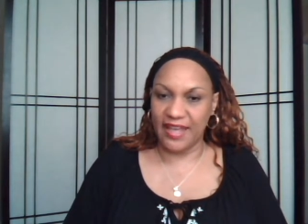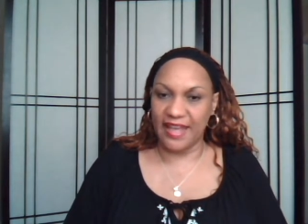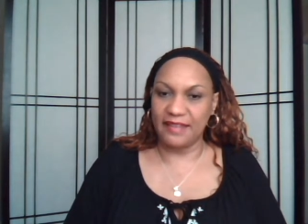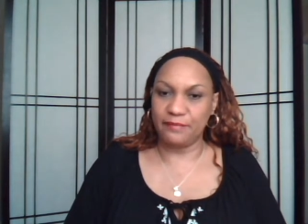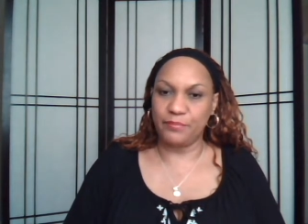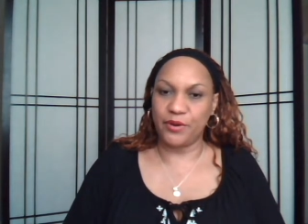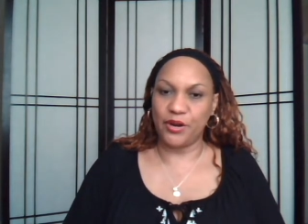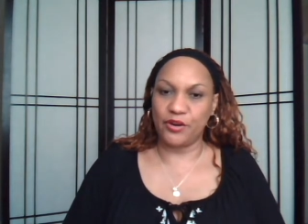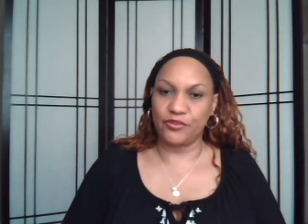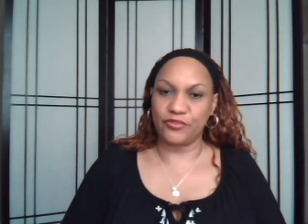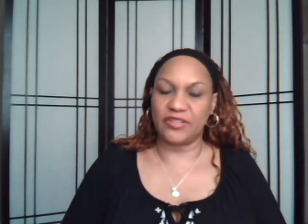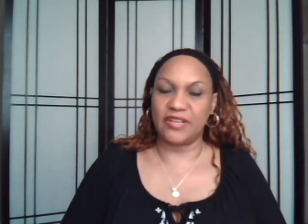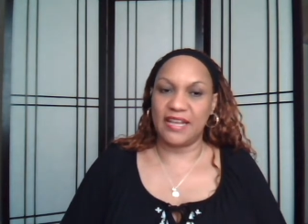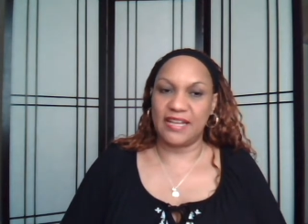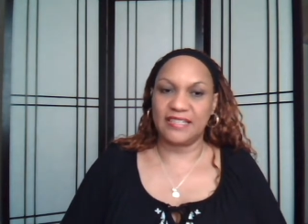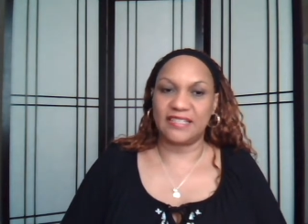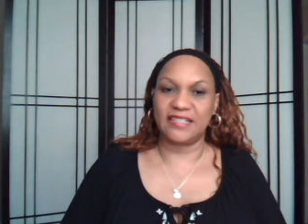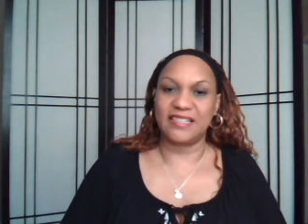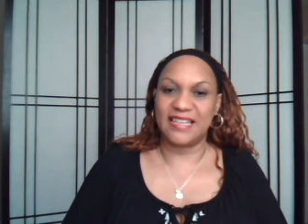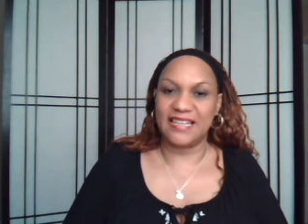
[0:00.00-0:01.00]
That person
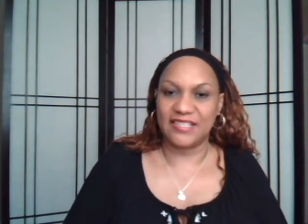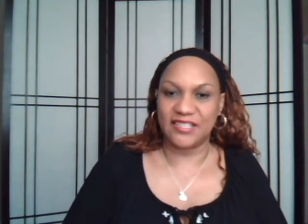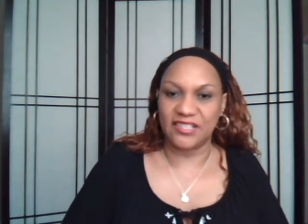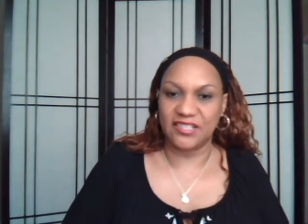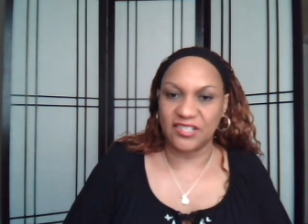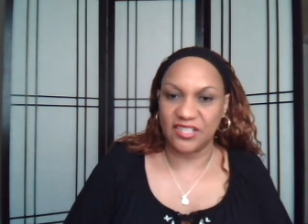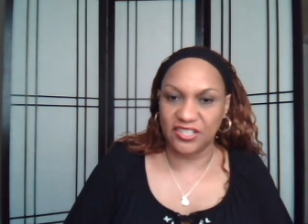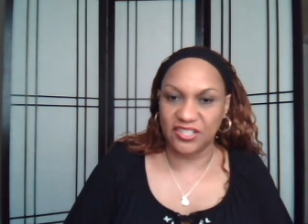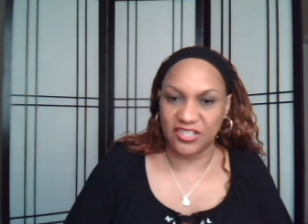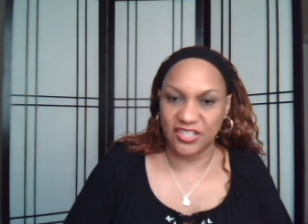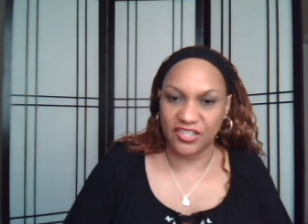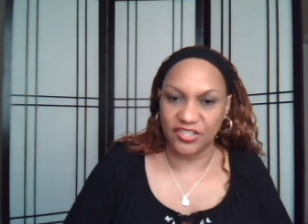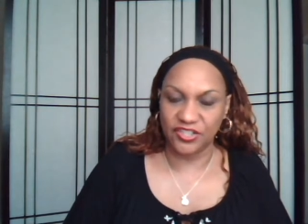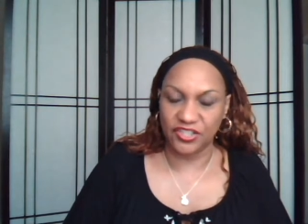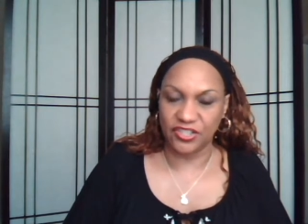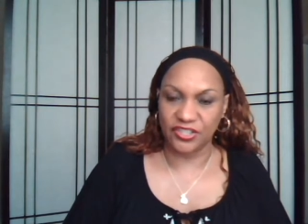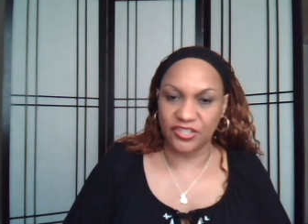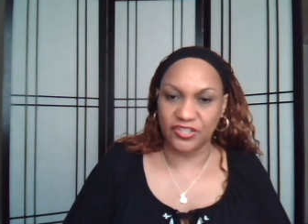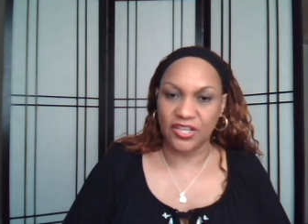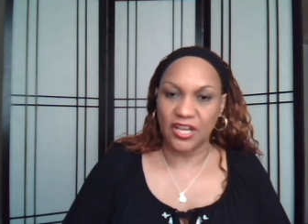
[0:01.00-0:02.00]
has lessons to
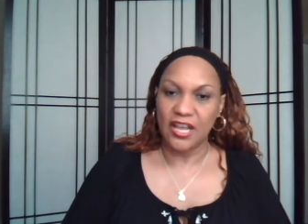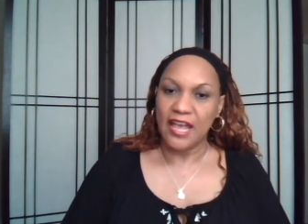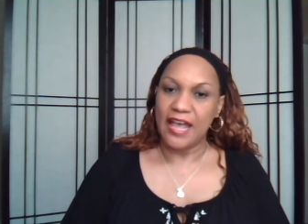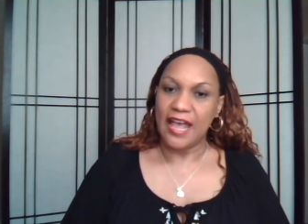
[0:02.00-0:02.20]
teach us,